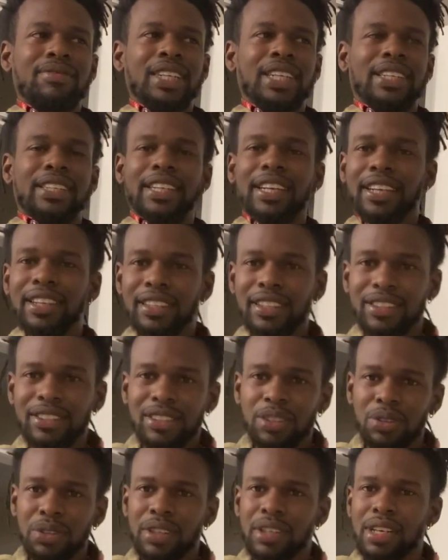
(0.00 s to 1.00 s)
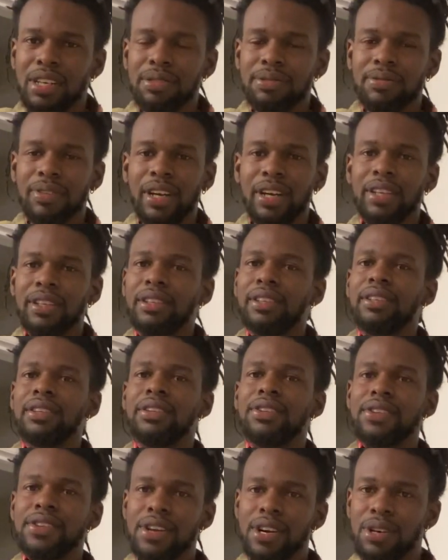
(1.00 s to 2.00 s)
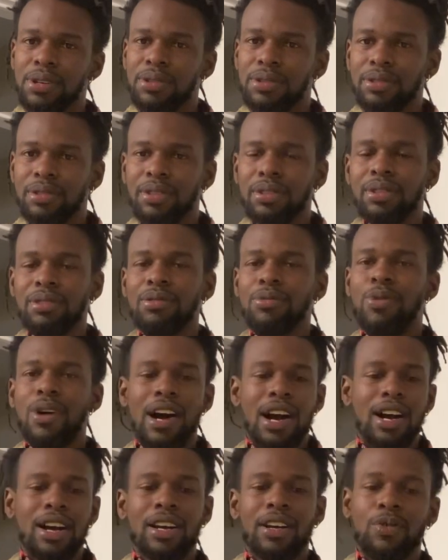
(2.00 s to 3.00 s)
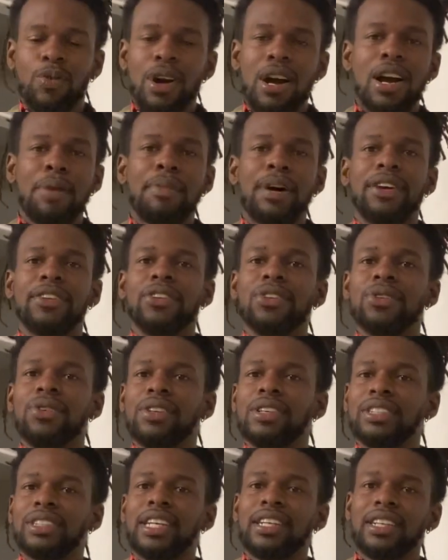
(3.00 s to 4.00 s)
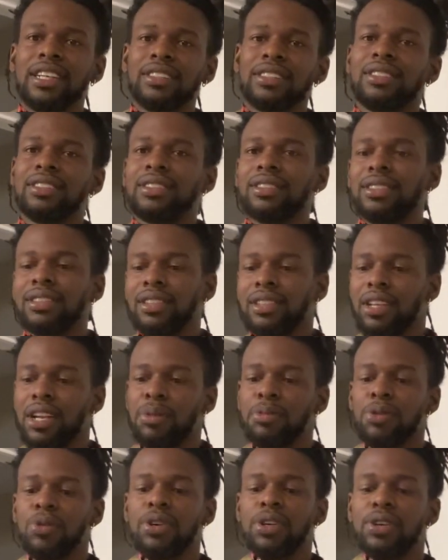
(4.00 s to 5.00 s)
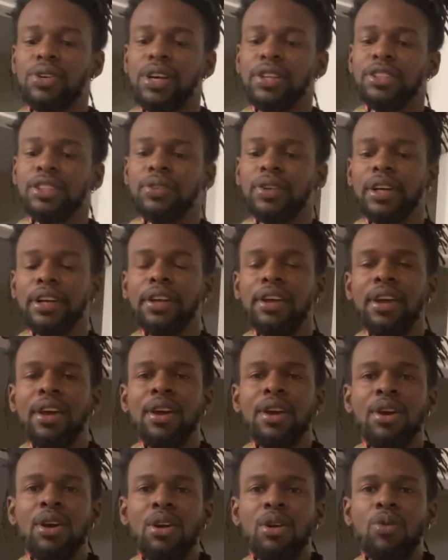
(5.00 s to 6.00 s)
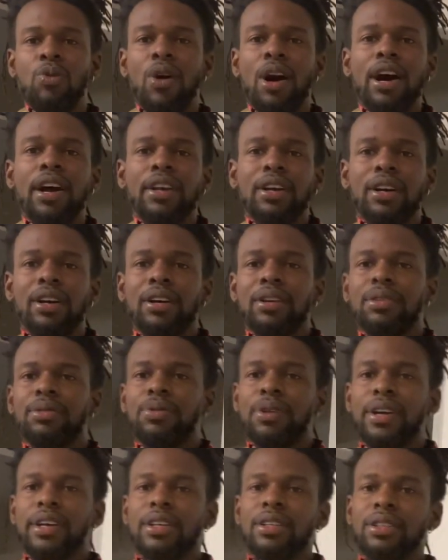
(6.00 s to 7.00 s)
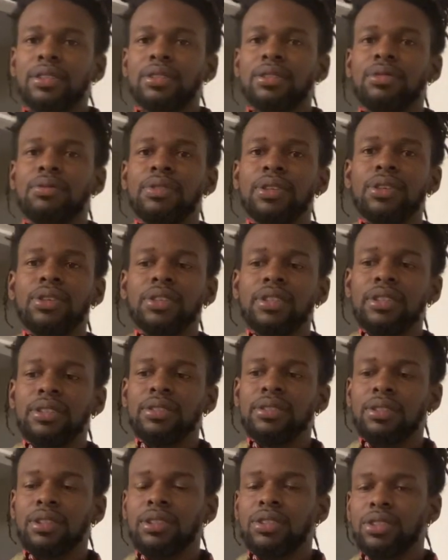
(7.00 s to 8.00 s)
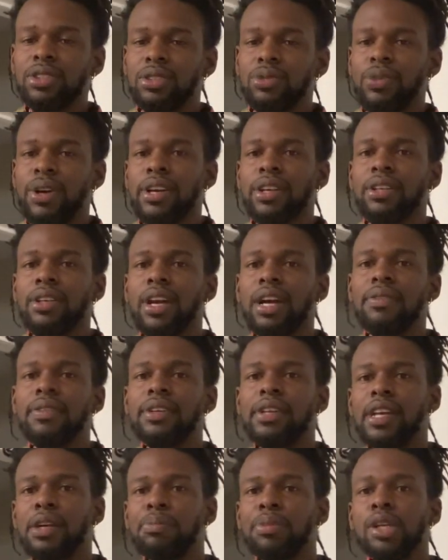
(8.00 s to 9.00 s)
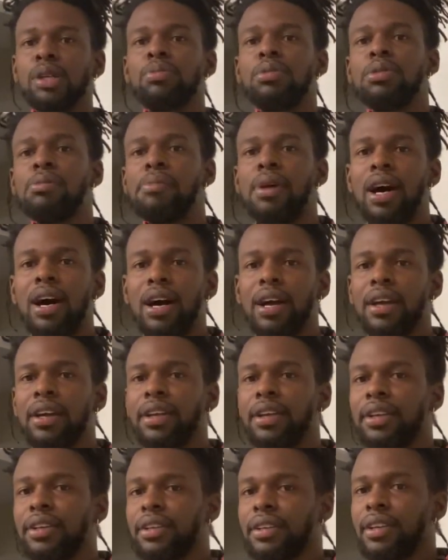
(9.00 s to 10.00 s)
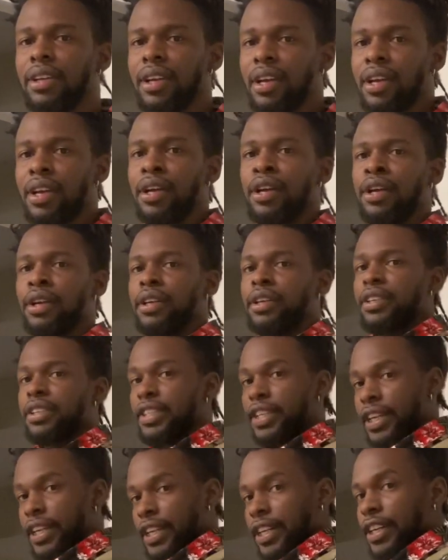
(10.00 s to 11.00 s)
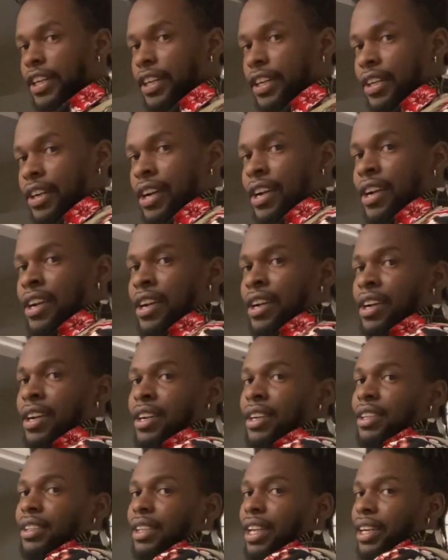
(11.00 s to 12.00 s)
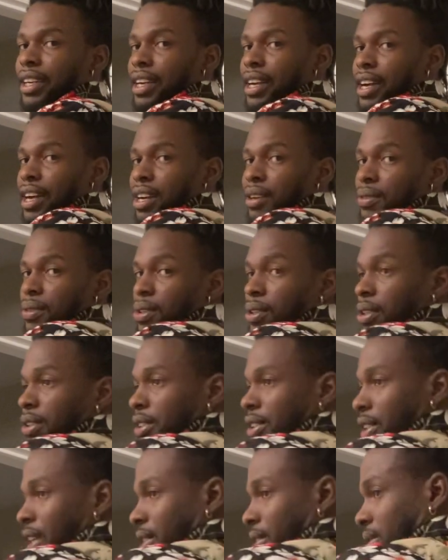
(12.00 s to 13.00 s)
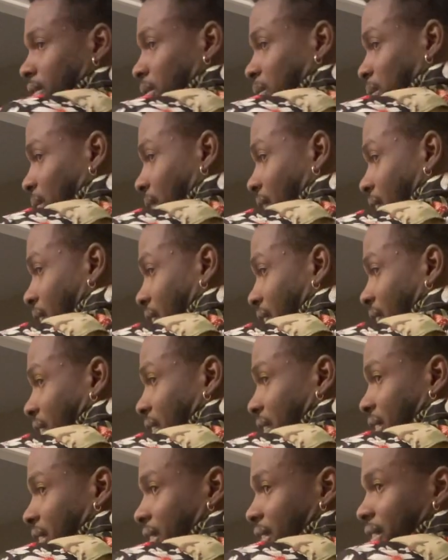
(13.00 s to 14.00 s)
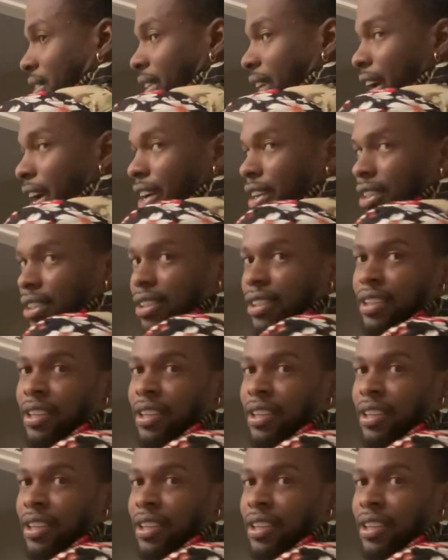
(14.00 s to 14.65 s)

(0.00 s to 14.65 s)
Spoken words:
getting into a gunfight? No. Why am I doing this? I guess this is the number one question, right? Why are regular civilians or just regular everyday people buying gear like I have on? Checks. Why, daddy?